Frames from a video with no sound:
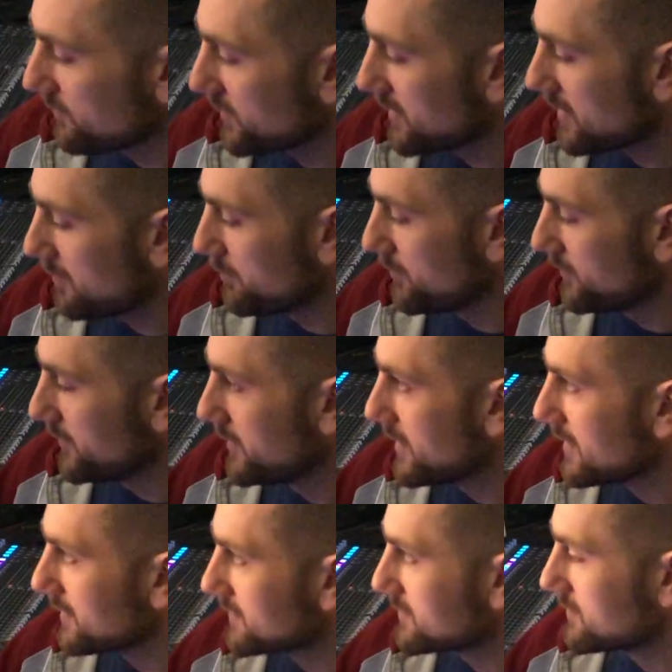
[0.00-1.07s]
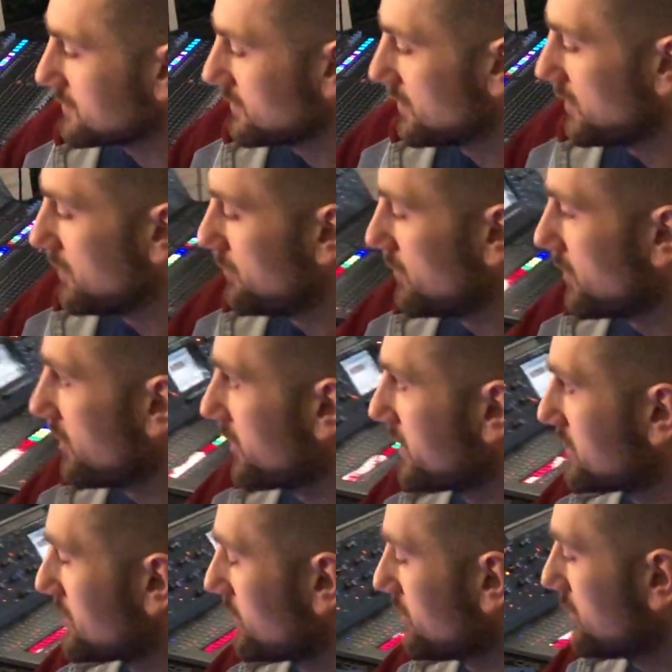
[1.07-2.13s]
if I now put the next
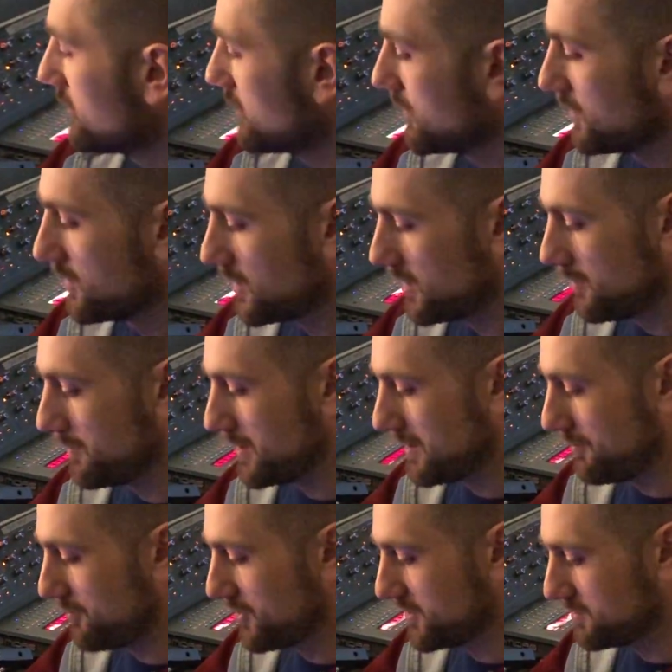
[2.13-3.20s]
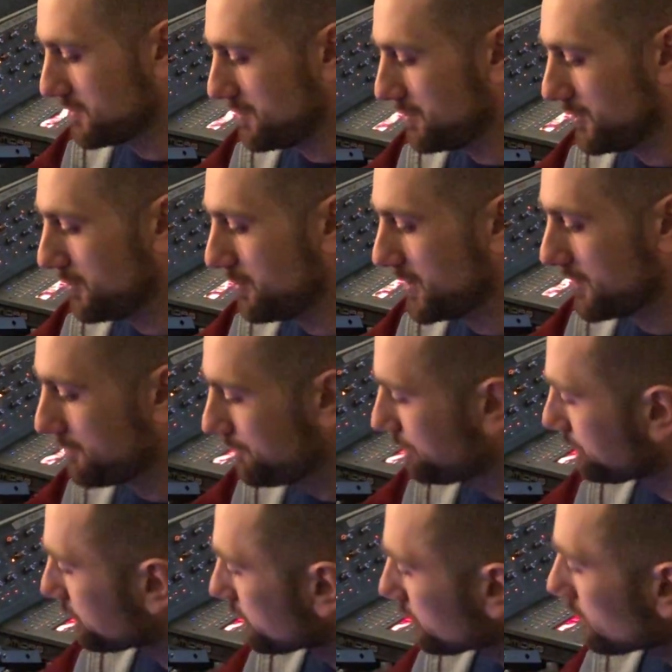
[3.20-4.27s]
light on and press my blue button,
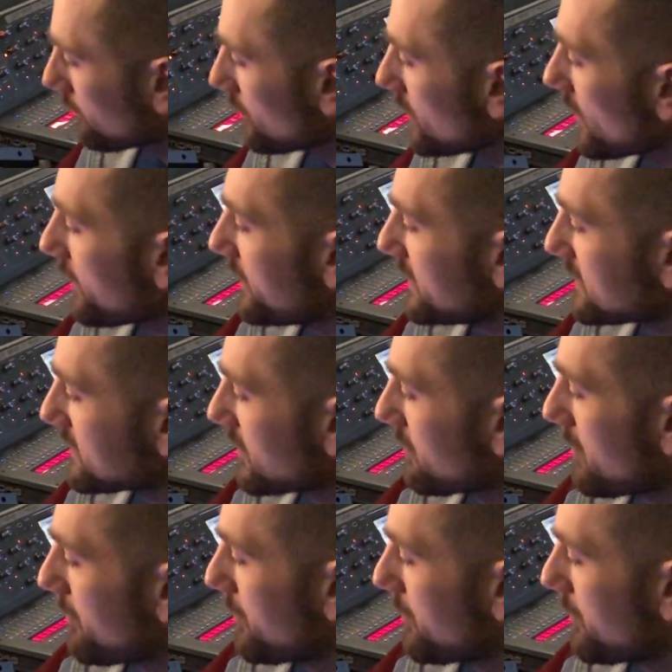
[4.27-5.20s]
this time